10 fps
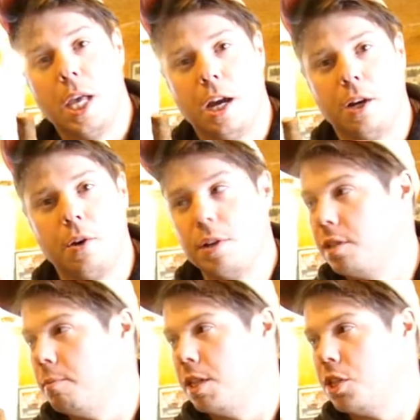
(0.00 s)
are going
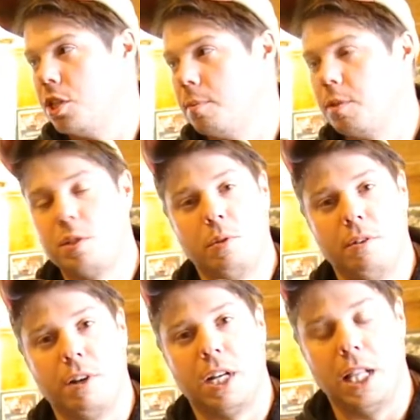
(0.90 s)
to be shipped to one
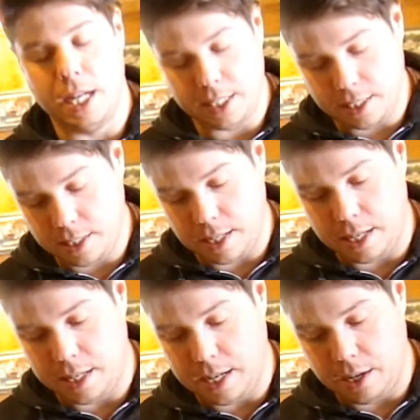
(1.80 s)
of our clients,
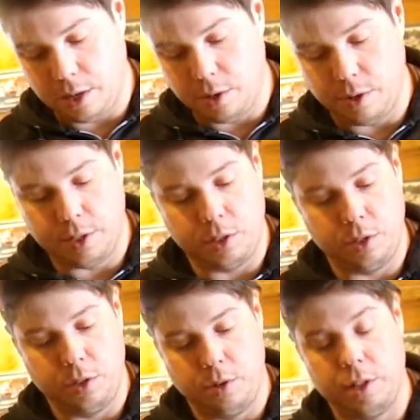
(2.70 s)
and they are going
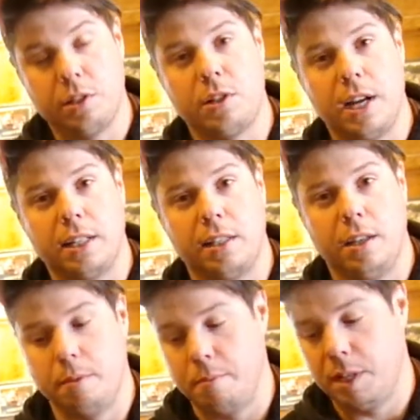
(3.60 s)
to extract
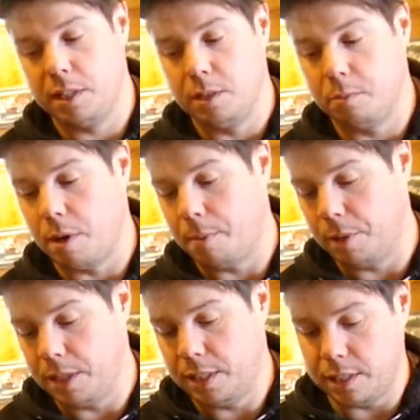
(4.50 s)
the medicinal
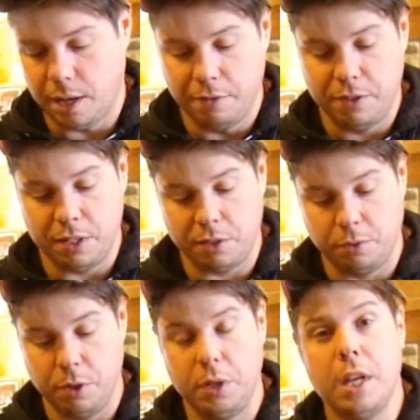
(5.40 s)
properties of this
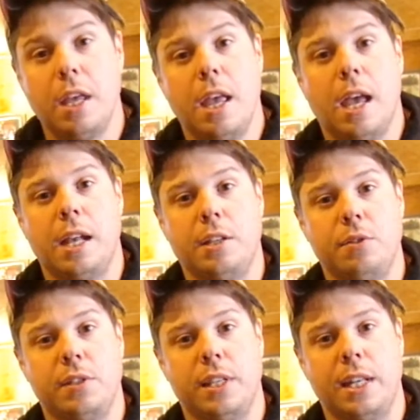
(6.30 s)
root and
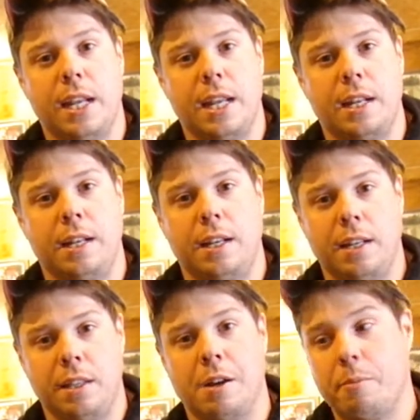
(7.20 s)
use it
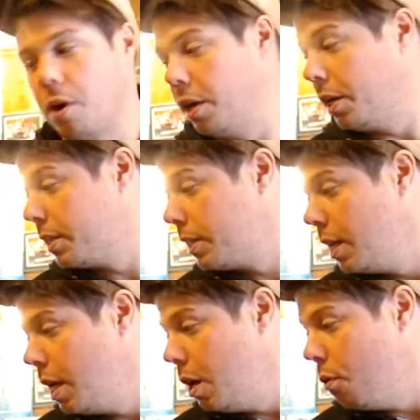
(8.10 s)
in their products,
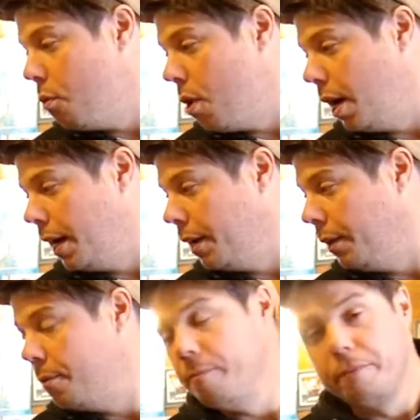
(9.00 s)

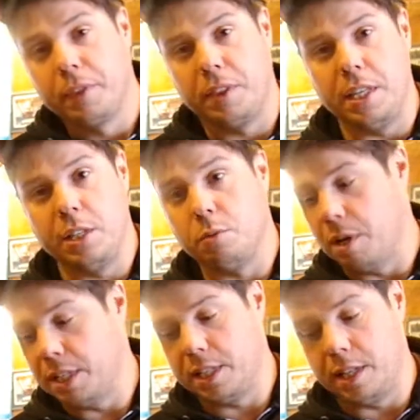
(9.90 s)
while these
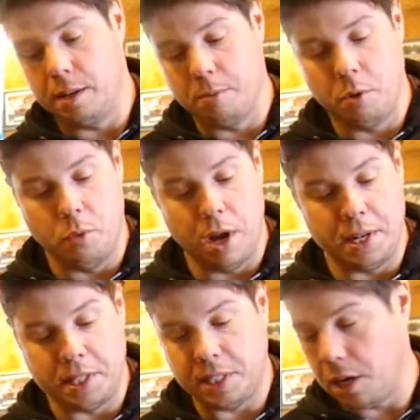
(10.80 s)
ones, the number
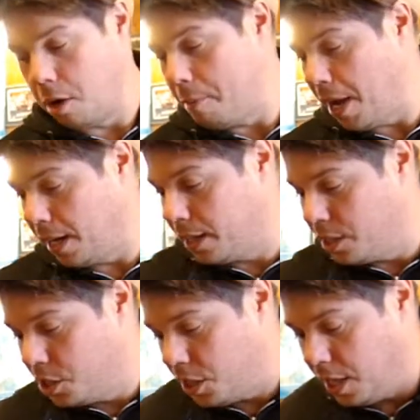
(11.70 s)
ones, are
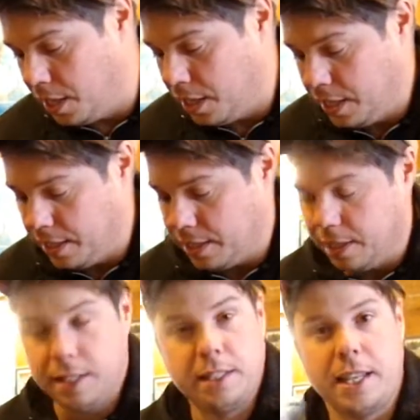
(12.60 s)
packaged in these
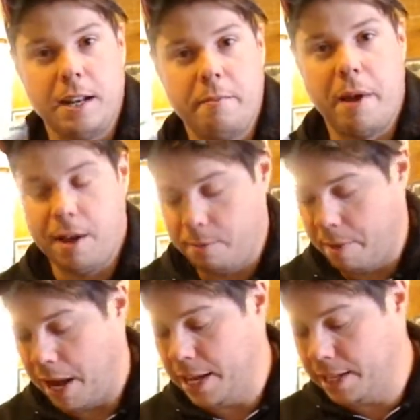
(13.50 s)
10-pound
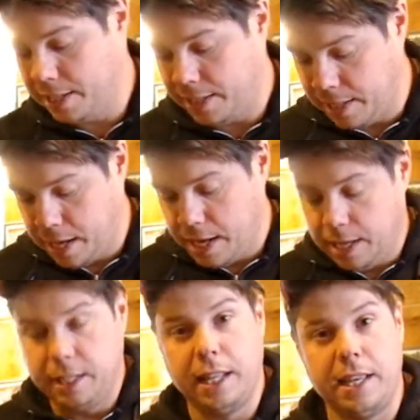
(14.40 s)
bags
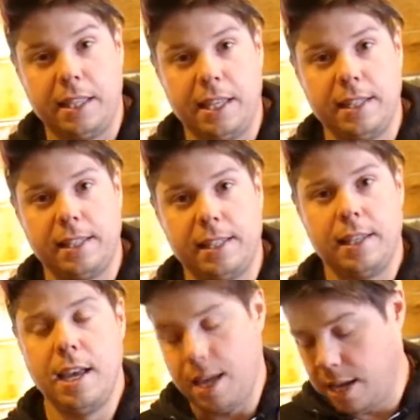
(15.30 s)
like this,
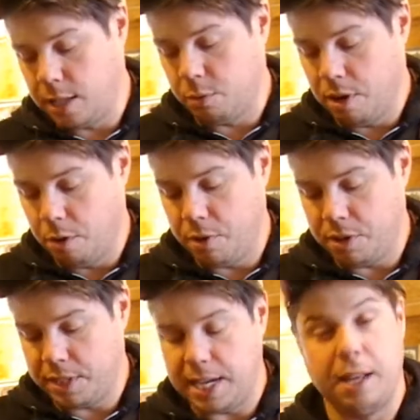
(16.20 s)
as well
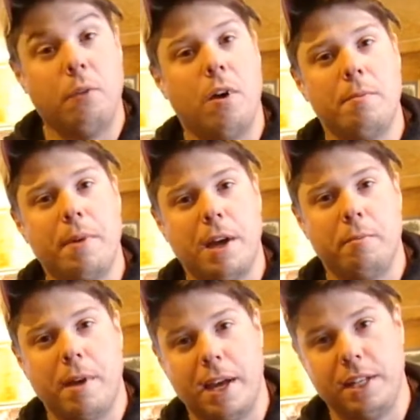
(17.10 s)
with 10
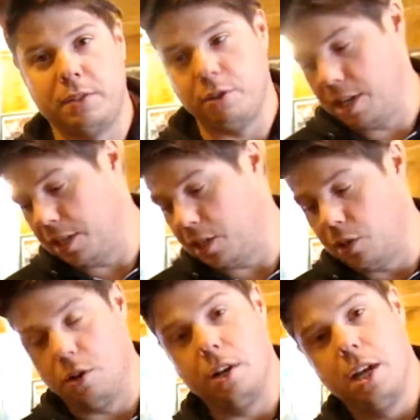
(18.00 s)
1-pound bags for
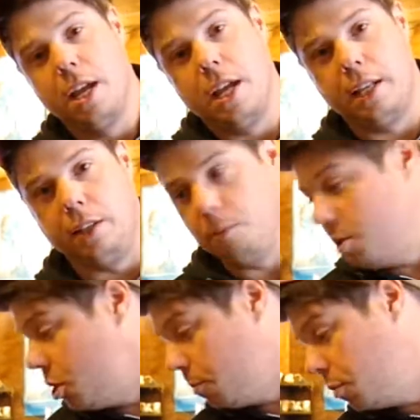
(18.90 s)
in-store, and they'll be
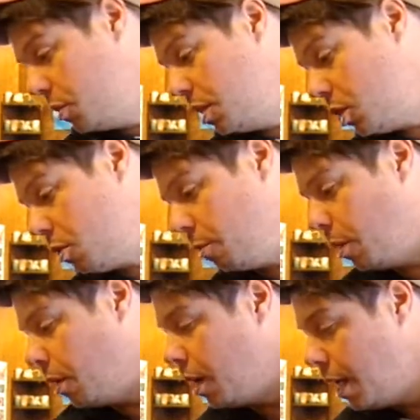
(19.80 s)
shipped to a
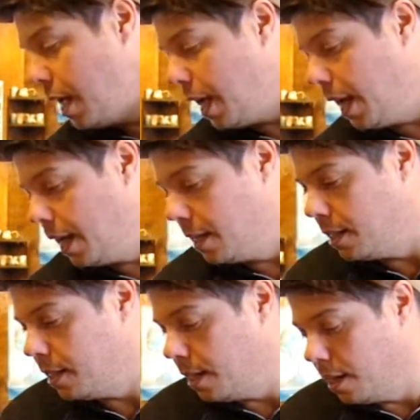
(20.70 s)
distributor
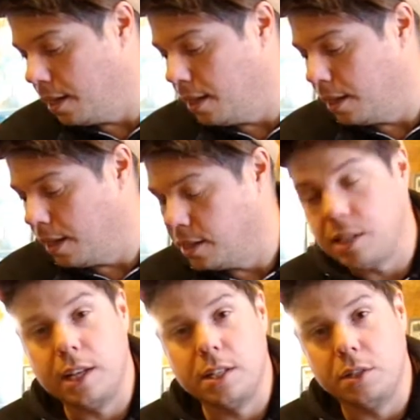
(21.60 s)

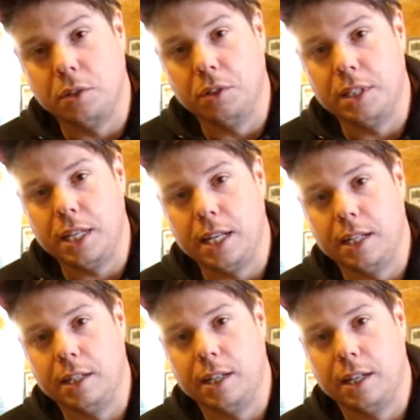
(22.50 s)
and sold
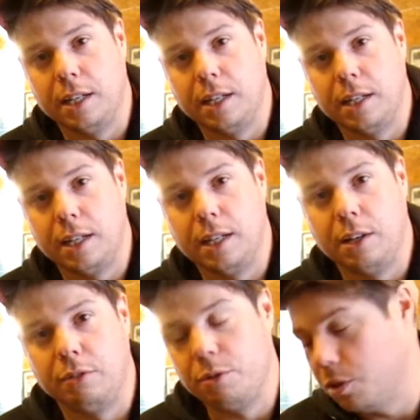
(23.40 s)
in
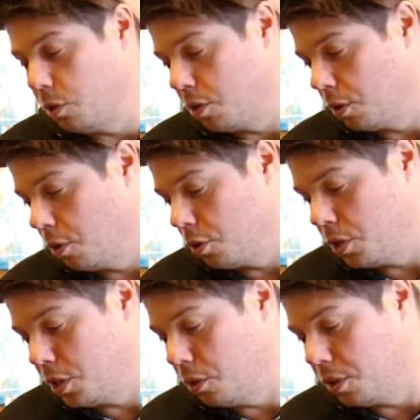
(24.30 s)
health food stores and
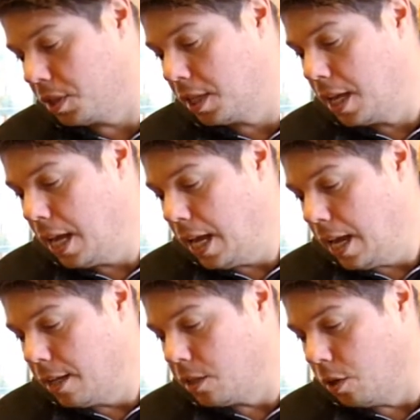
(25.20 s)
grocery stores.
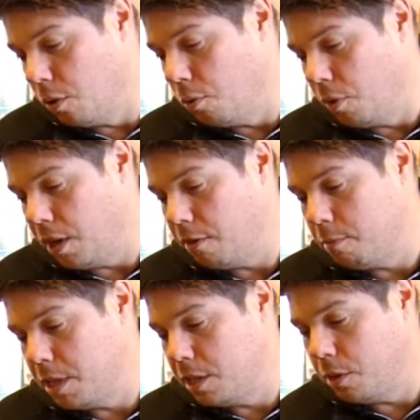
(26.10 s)
So we
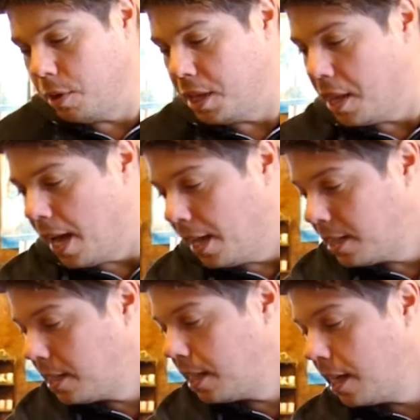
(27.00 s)
have been doing that.